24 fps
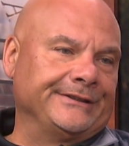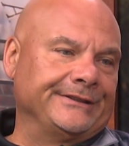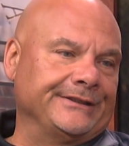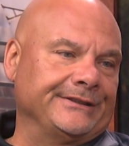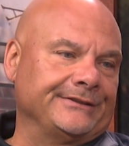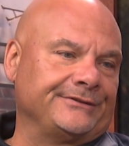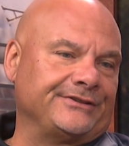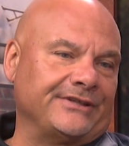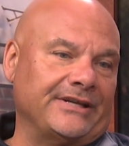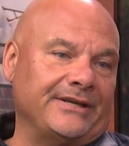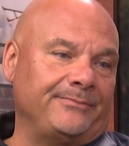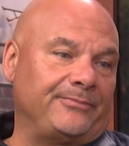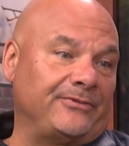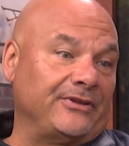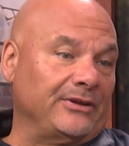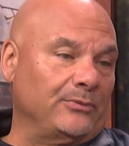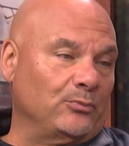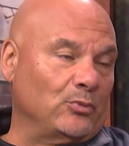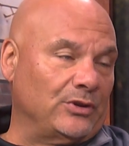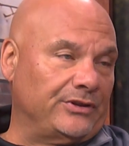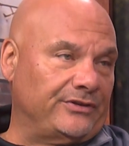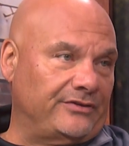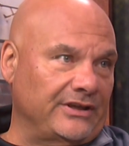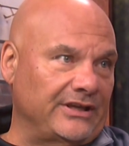Same
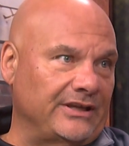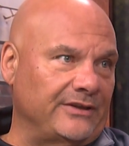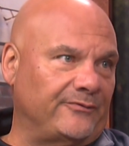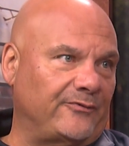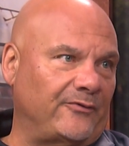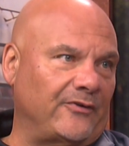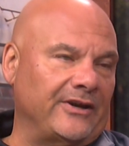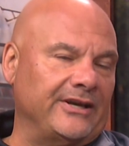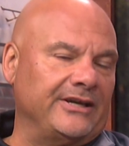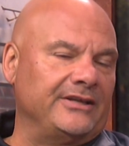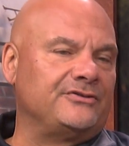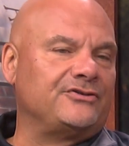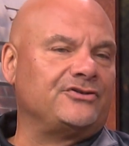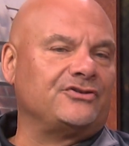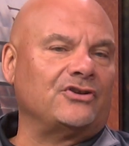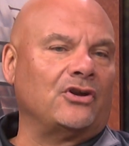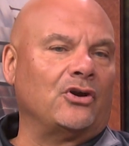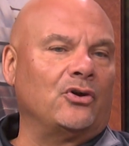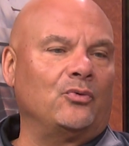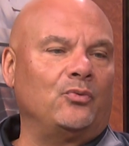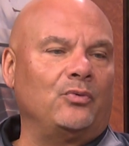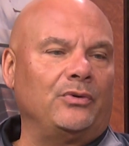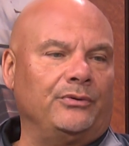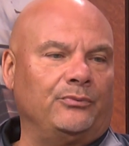thing with defense.
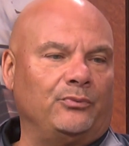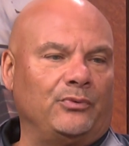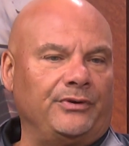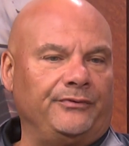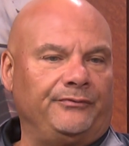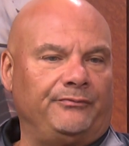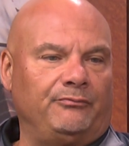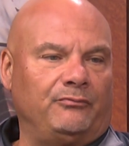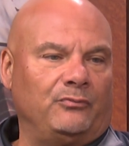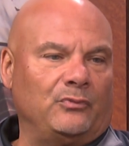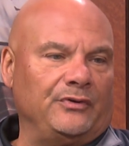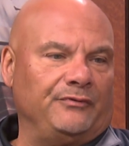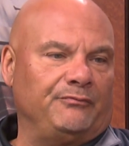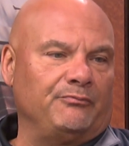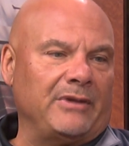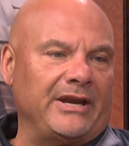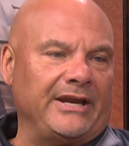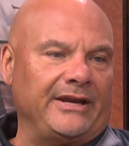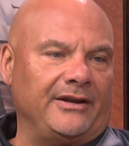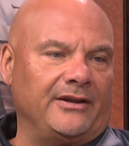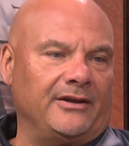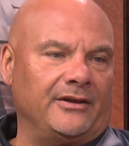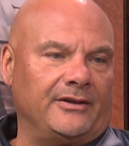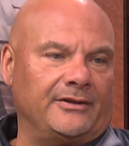So we've
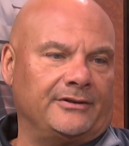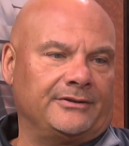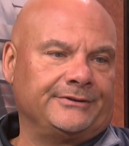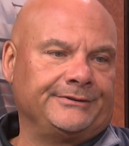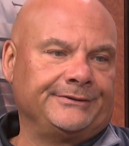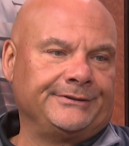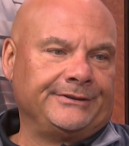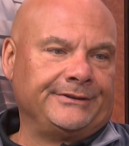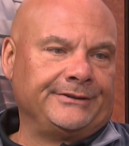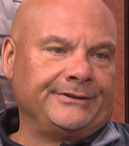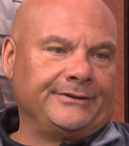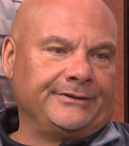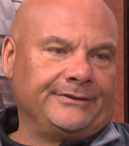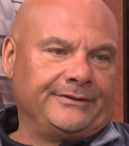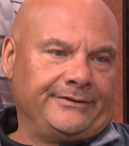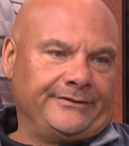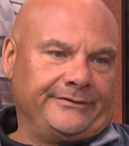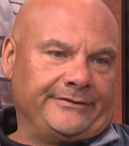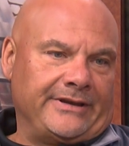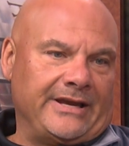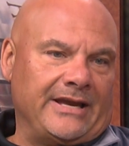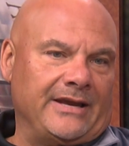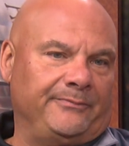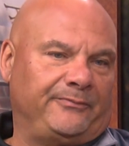made a
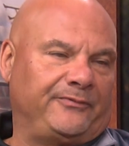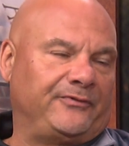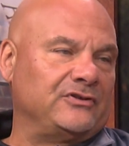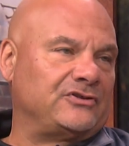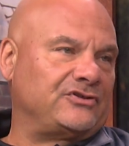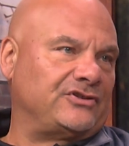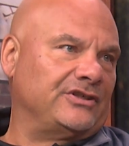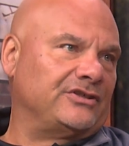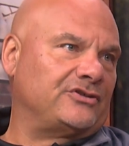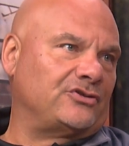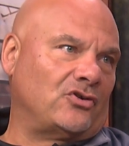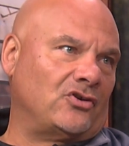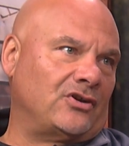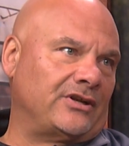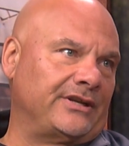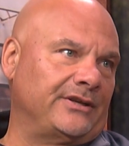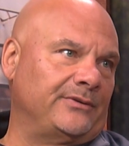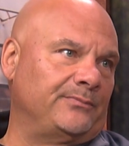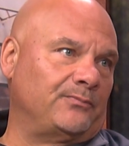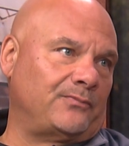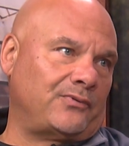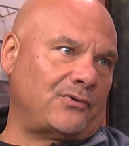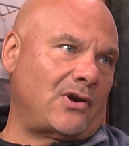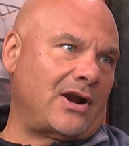emphasis on
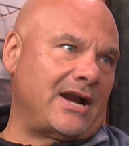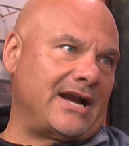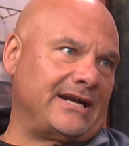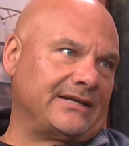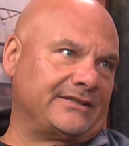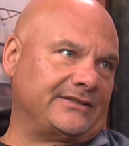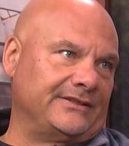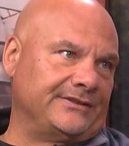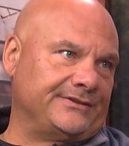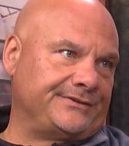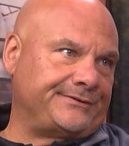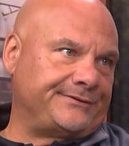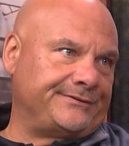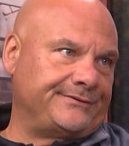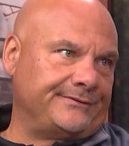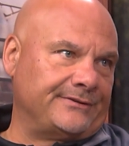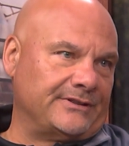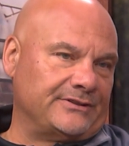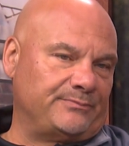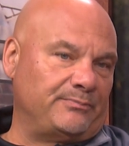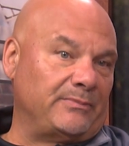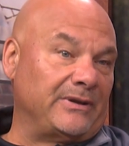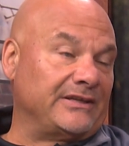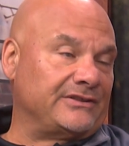it in practice
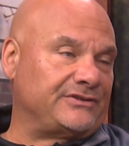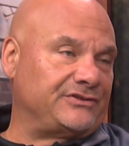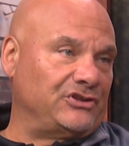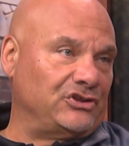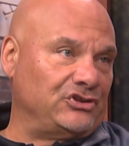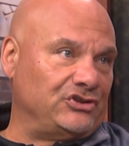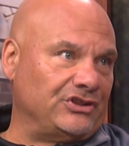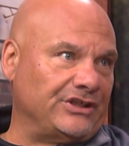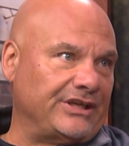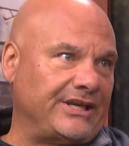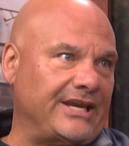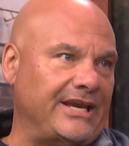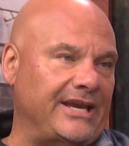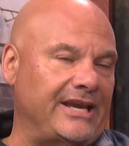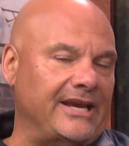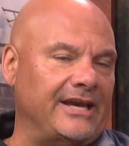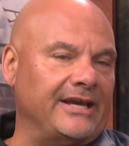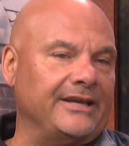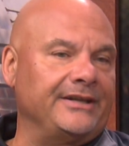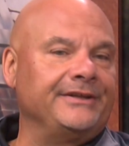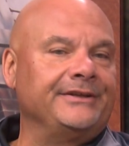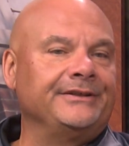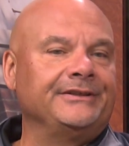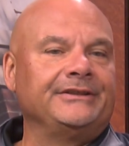as best as you
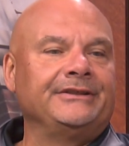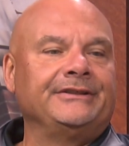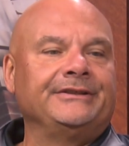can.